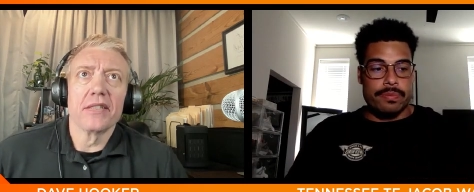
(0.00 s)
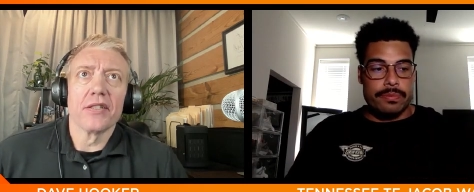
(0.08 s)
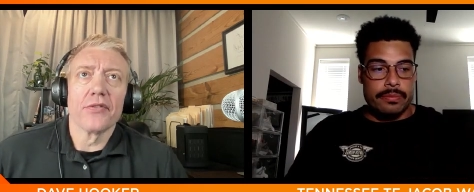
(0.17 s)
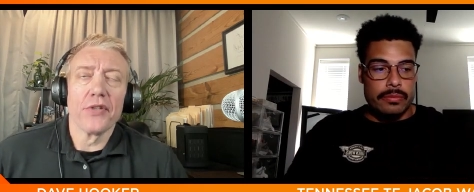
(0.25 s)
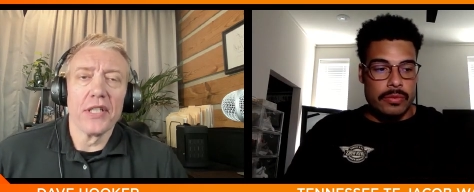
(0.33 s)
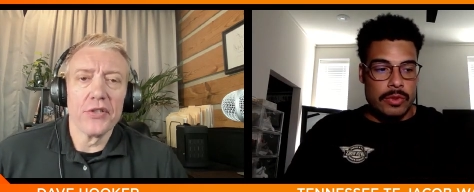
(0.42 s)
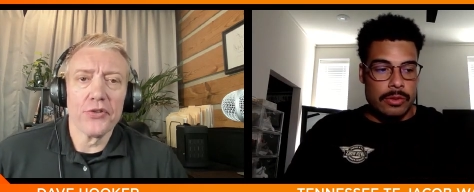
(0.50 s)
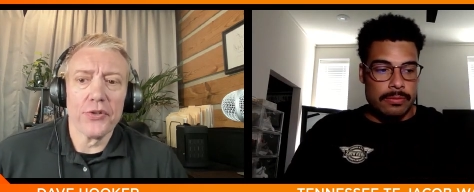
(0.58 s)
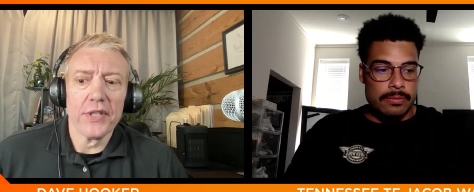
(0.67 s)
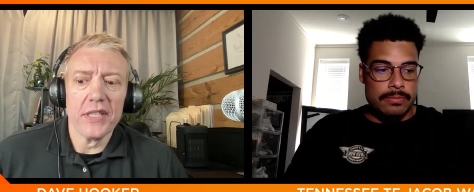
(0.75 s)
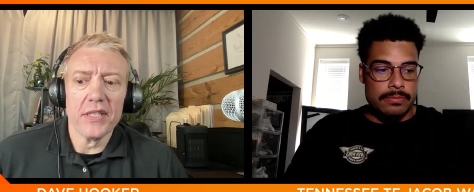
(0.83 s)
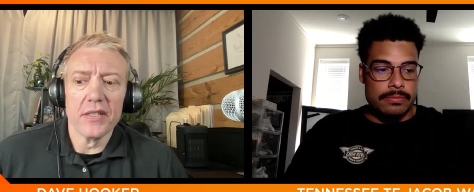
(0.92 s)
Speaker 1: and
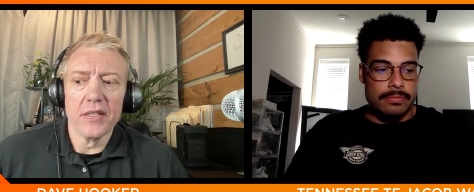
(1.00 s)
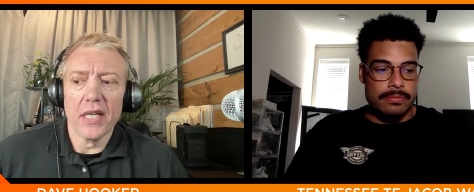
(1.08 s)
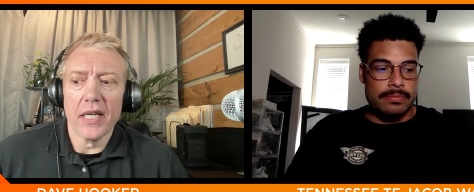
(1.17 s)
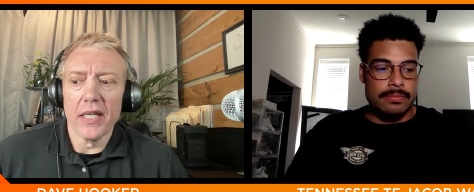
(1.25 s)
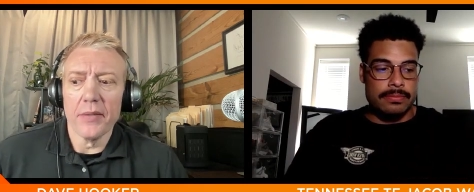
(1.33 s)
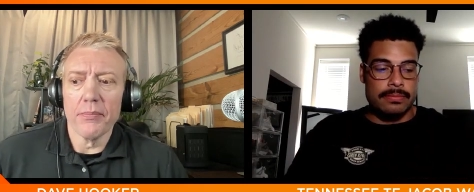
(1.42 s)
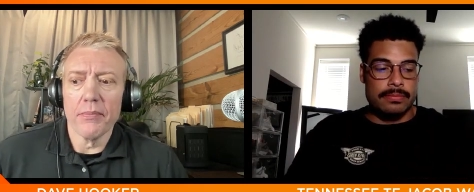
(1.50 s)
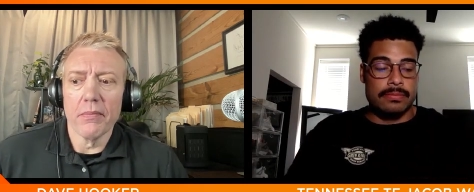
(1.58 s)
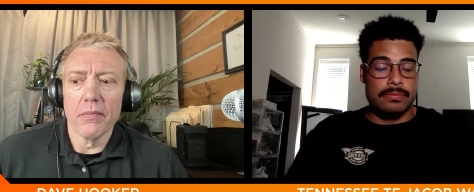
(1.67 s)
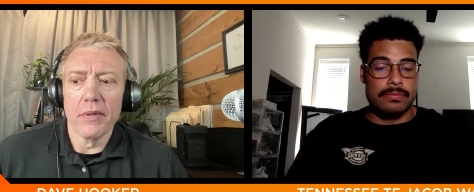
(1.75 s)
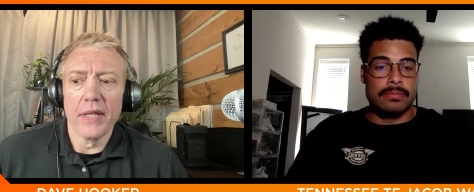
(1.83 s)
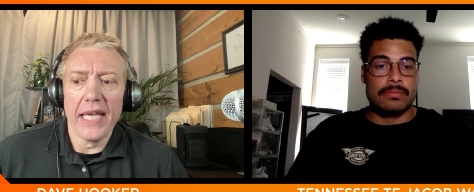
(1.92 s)
and Jalin Hyatt comes
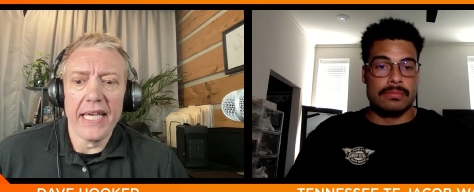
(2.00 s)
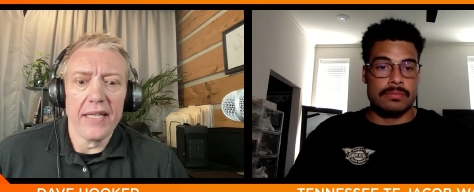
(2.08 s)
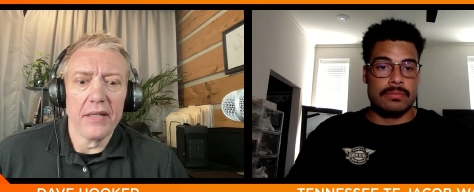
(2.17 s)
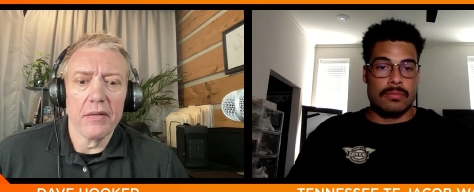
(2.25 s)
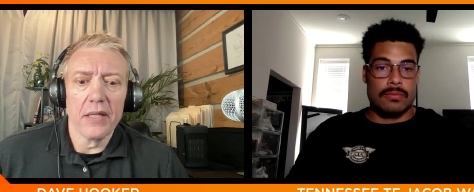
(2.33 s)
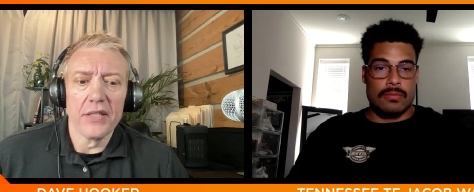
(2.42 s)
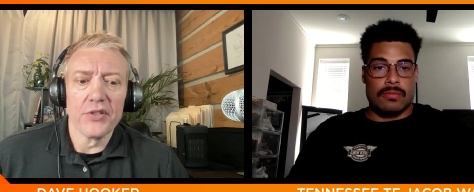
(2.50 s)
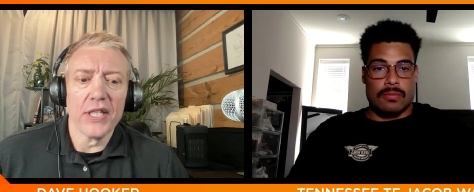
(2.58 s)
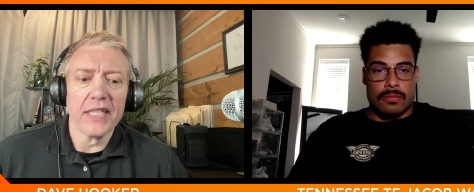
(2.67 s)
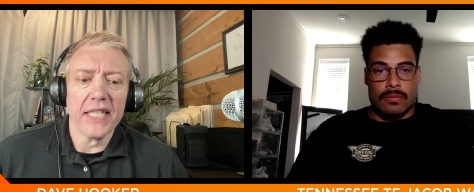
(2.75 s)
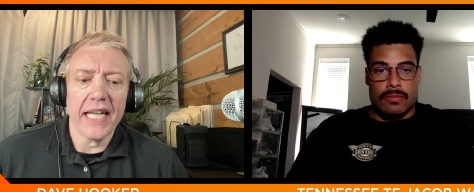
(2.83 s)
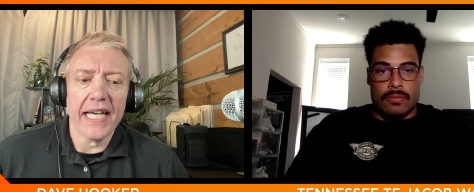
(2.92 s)
in and he wins the
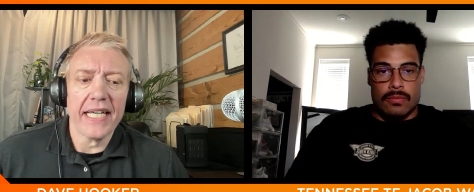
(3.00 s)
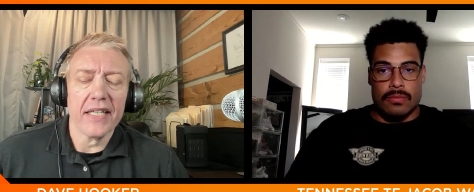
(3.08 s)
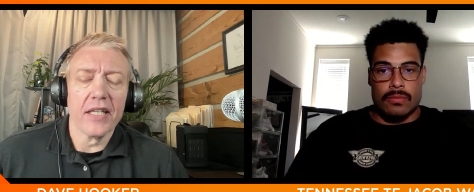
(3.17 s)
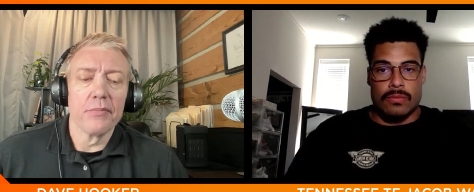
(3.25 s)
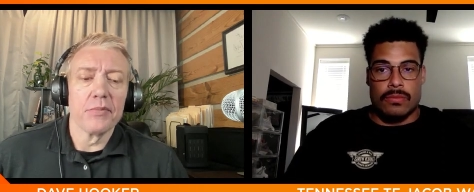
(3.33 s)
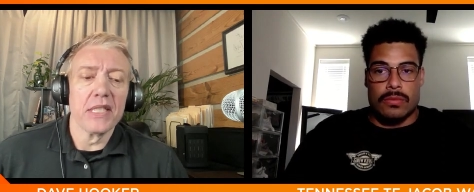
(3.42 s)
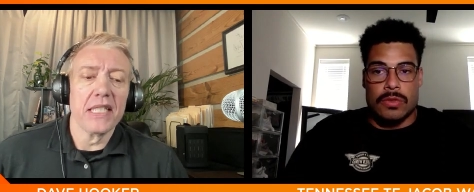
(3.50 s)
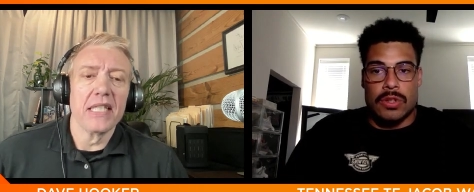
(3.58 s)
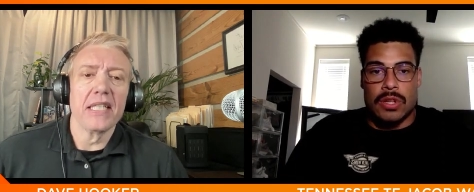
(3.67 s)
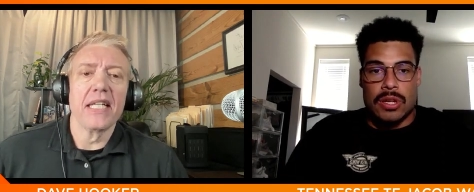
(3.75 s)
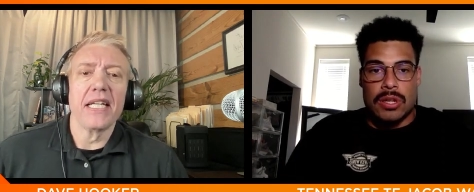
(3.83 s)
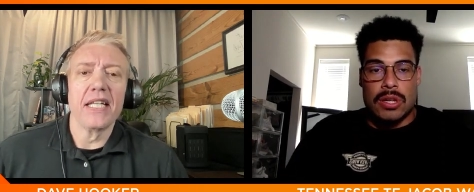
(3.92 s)
Fred Biletnikoff
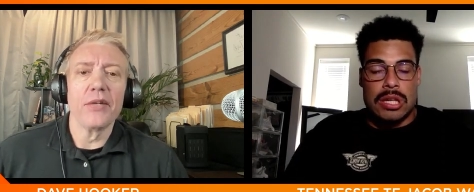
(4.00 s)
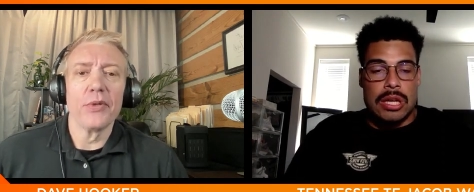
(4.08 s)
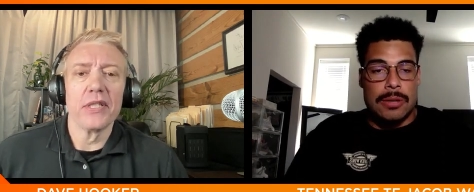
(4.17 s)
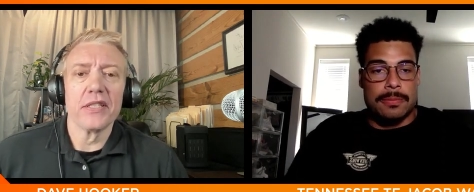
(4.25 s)
Award